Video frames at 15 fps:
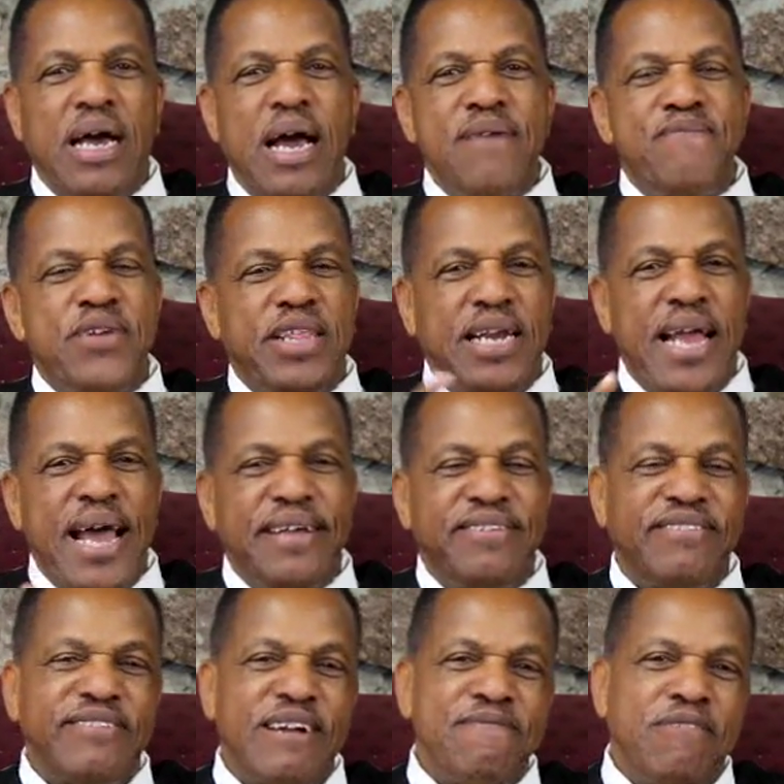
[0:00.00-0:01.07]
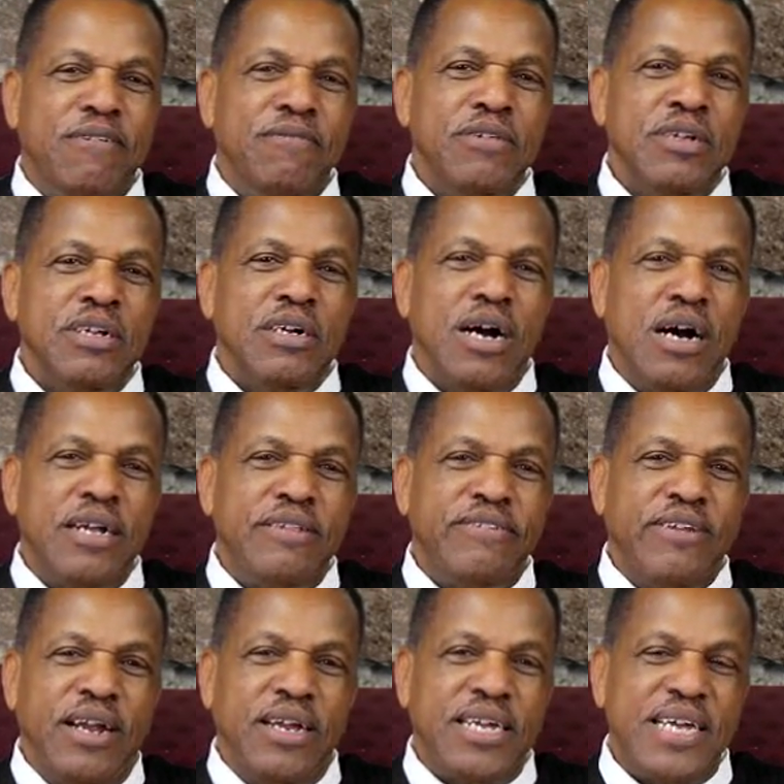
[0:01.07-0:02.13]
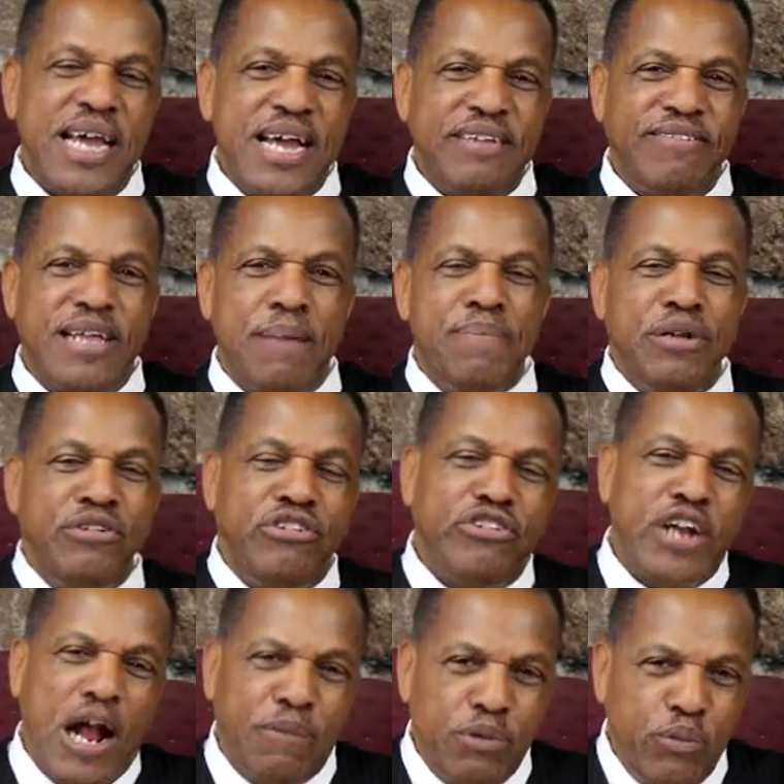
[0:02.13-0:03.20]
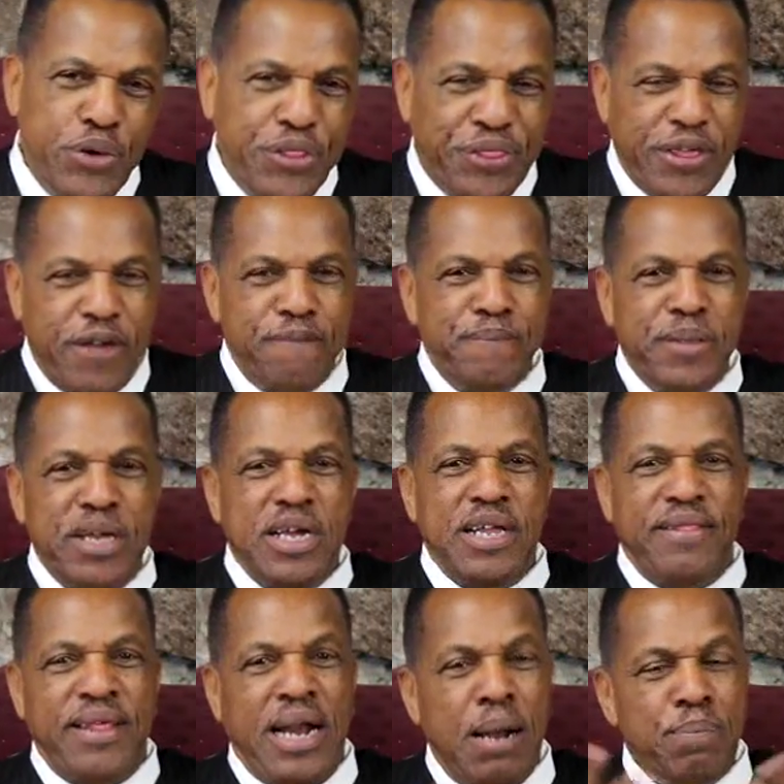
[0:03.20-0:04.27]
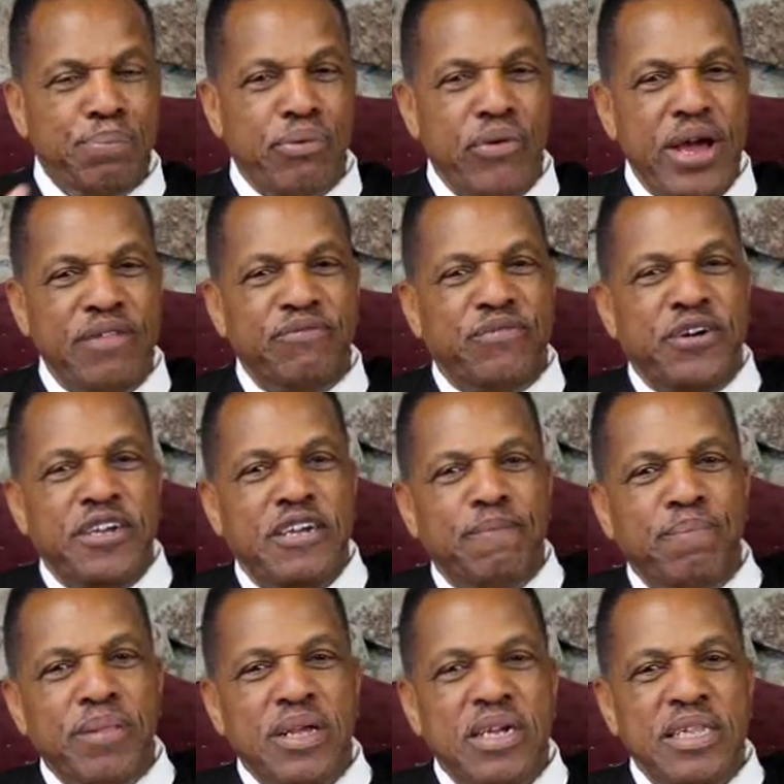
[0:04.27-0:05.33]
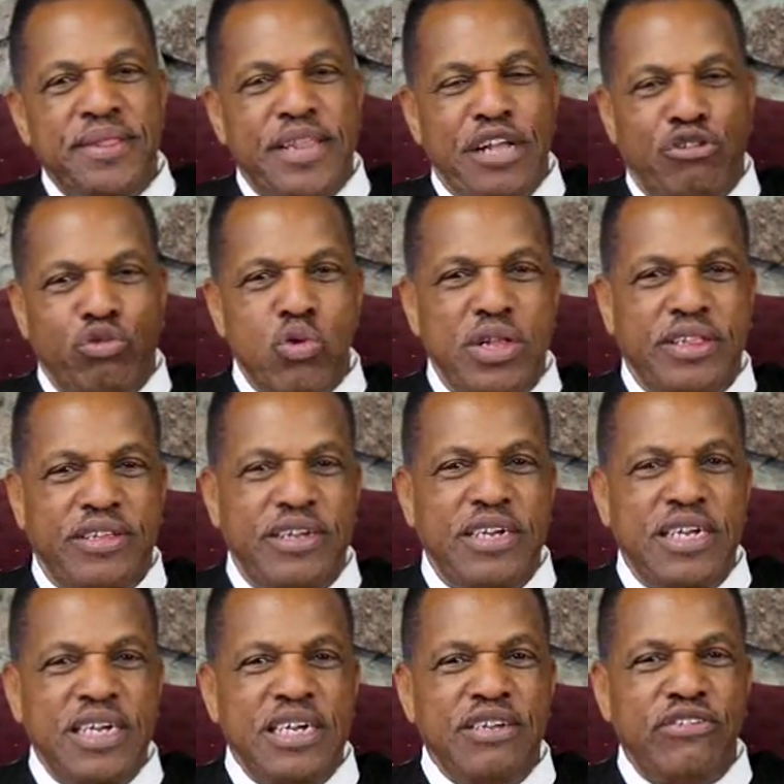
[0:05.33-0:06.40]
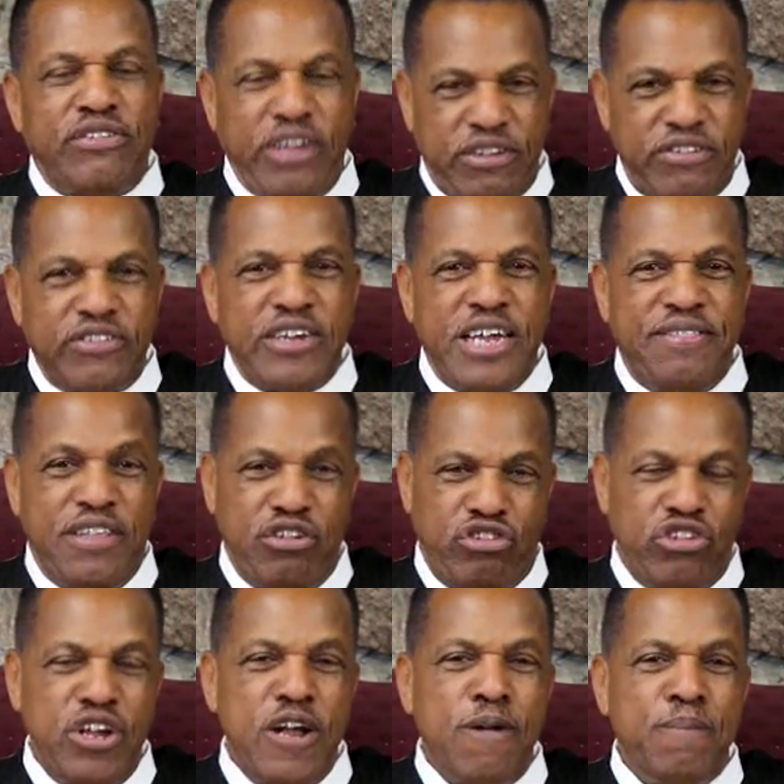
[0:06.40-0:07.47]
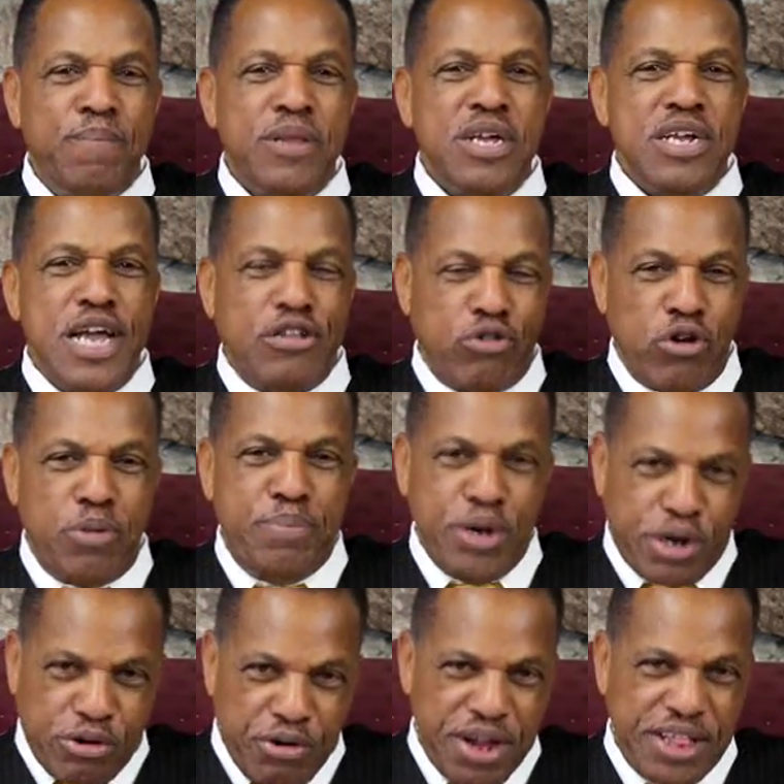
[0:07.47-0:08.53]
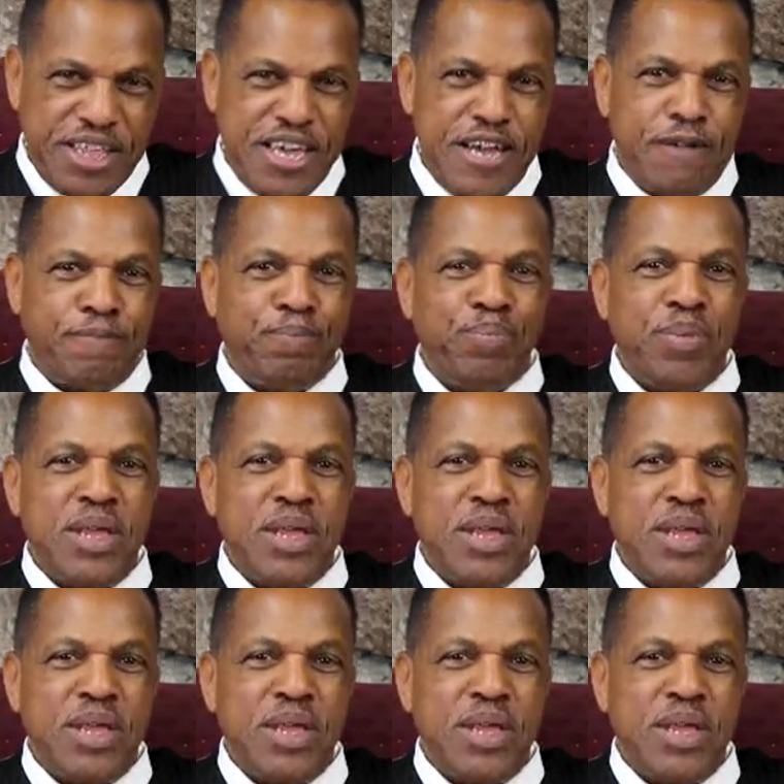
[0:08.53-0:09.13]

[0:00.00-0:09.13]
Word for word: And for the last several uh, telecasts, I've been sharing with you that I'm praying for you that 2016 this year is going to be a great year.